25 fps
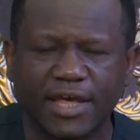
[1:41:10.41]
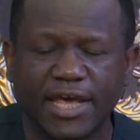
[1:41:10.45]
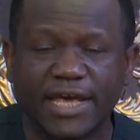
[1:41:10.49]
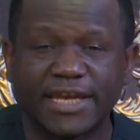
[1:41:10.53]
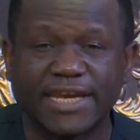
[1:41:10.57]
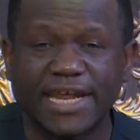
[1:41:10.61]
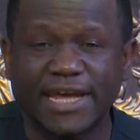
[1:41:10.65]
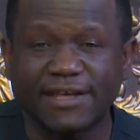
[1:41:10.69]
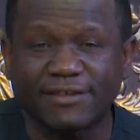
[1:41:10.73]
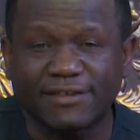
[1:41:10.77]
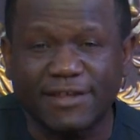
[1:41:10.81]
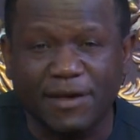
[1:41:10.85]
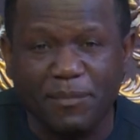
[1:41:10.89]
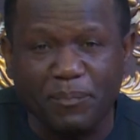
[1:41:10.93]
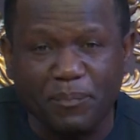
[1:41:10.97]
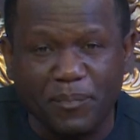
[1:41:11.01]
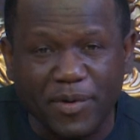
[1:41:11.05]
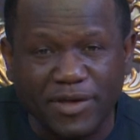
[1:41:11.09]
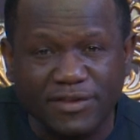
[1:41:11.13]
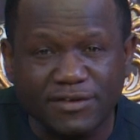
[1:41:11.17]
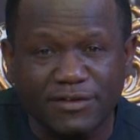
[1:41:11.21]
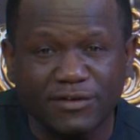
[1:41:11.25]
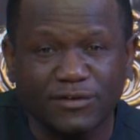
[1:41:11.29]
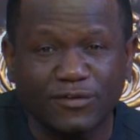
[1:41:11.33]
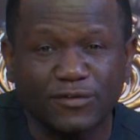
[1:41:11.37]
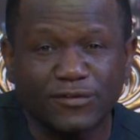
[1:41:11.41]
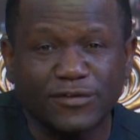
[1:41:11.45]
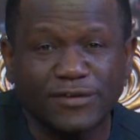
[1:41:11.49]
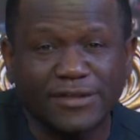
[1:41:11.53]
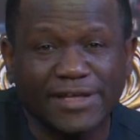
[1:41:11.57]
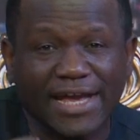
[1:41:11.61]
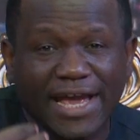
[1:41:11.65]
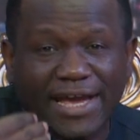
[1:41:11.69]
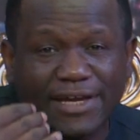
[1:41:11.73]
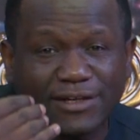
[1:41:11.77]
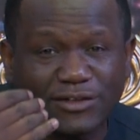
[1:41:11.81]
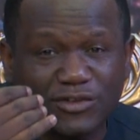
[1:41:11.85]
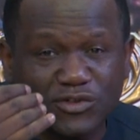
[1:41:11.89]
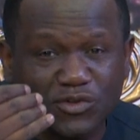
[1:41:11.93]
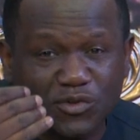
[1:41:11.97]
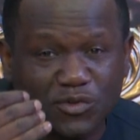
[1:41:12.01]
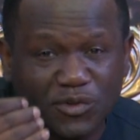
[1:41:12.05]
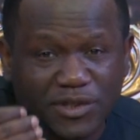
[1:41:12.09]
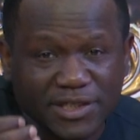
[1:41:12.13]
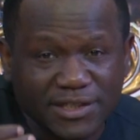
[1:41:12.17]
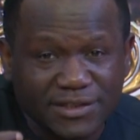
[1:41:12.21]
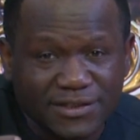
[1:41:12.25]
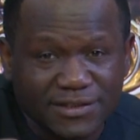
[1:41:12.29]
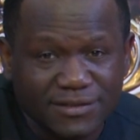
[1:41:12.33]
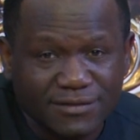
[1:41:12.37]
There is a personal side to
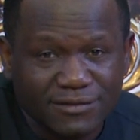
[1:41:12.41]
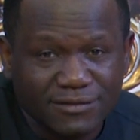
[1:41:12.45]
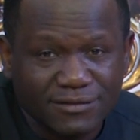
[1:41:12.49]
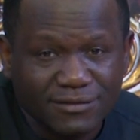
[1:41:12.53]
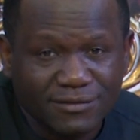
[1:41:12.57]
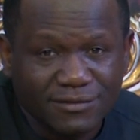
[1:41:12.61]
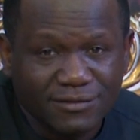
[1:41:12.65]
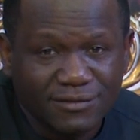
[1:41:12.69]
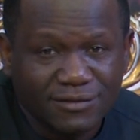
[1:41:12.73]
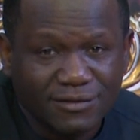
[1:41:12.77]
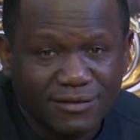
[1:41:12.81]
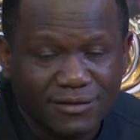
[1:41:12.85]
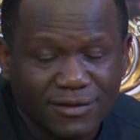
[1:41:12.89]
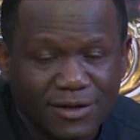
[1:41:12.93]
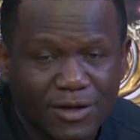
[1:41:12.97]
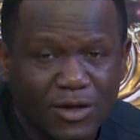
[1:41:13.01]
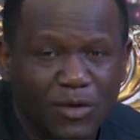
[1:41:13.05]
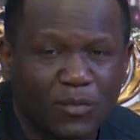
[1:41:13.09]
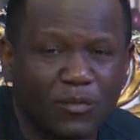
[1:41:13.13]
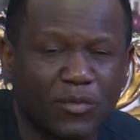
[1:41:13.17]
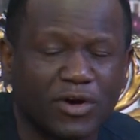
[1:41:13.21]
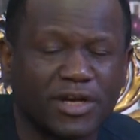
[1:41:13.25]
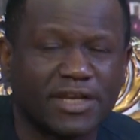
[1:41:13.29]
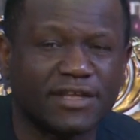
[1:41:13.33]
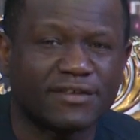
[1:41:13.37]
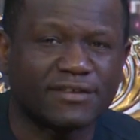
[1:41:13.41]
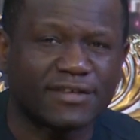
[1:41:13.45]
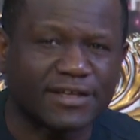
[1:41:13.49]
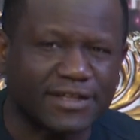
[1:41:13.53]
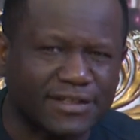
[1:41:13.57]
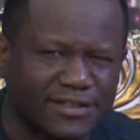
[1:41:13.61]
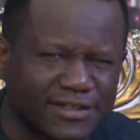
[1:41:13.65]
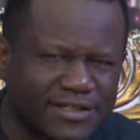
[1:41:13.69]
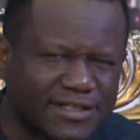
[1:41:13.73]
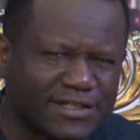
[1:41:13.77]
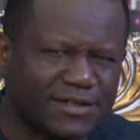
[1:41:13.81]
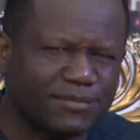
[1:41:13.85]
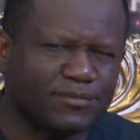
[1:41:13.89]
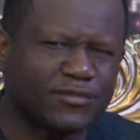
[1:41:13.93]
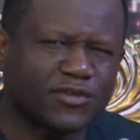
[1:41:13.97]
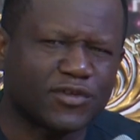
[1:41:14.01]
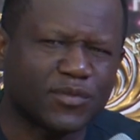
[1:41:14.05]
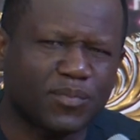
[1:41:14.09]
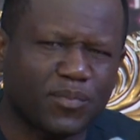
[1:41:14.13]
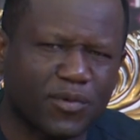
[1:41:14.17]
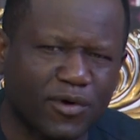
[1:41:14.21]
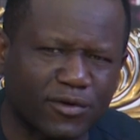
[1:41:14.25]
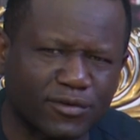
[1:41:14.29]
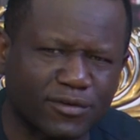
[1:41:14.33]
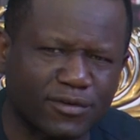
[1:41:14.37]
it, but it's a team
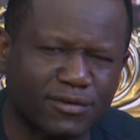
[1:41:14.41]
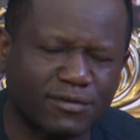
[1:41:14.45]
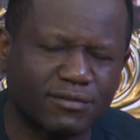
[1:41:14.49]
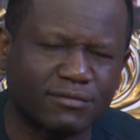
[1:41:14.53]
sport.